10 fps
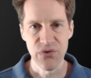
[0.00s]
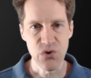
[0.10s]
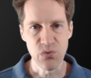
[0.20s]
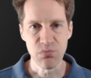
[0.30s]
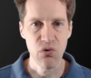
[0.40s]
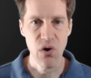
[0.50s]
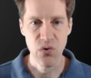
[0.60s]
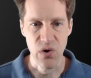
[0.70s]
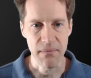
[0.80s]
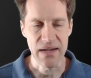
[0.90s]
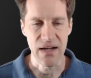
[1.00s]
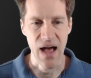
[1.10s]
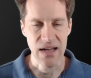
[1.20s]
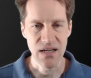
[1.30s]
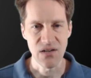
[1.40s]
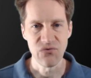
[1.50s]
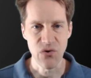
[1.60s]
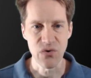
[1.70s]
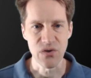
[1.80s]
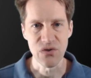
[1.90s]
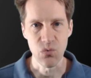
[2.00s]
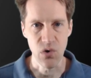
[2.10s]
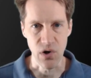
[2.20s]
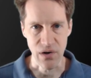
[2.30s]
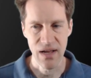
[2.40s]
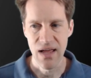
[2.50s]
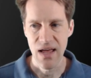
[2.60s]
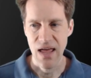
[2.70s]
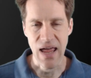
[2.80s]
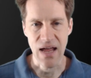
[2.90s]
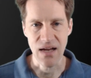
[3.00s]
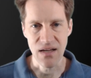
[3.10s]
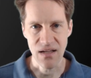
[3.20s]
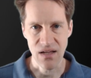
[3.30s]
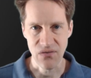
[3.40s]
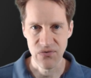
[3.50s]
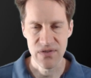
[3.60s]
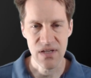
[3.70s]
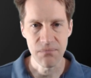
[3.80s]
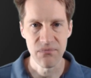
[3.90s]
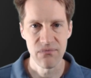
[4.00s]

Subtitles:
do programming, I need focus work. And if some